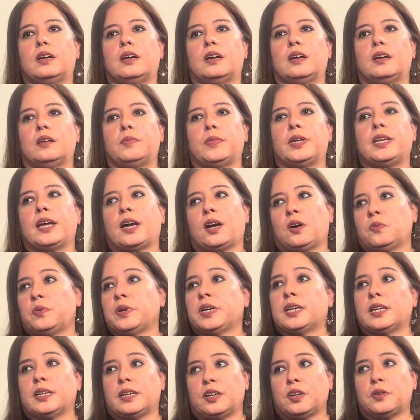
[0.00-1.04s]
um, and how
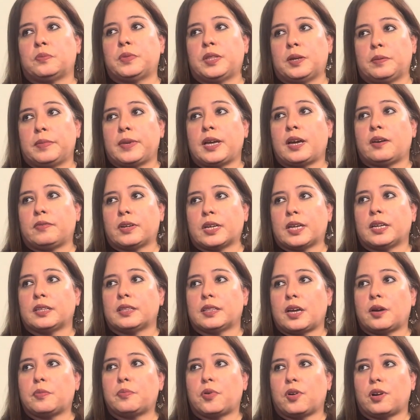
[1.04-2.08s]
we can help them
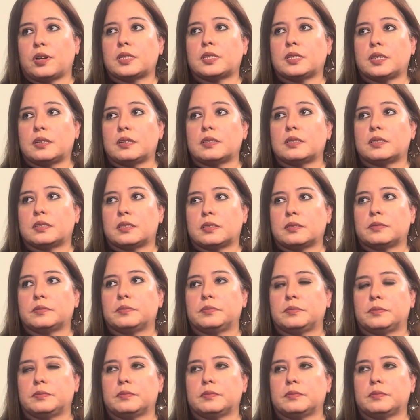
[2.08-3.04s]
navigate that process.